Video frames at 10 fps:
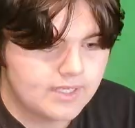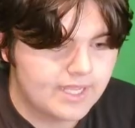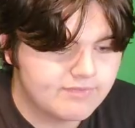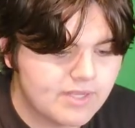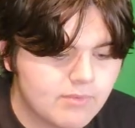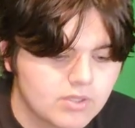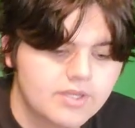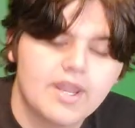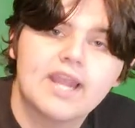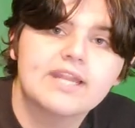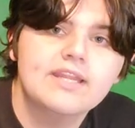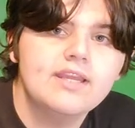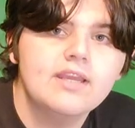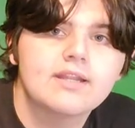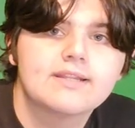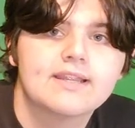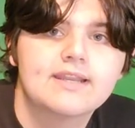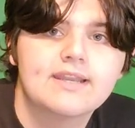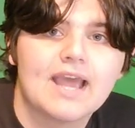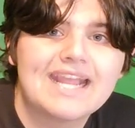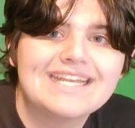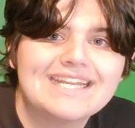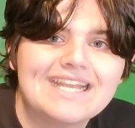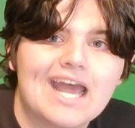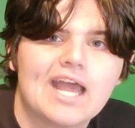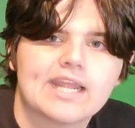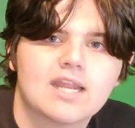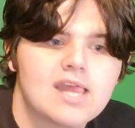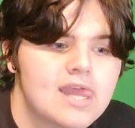If they roll a 90 to 99,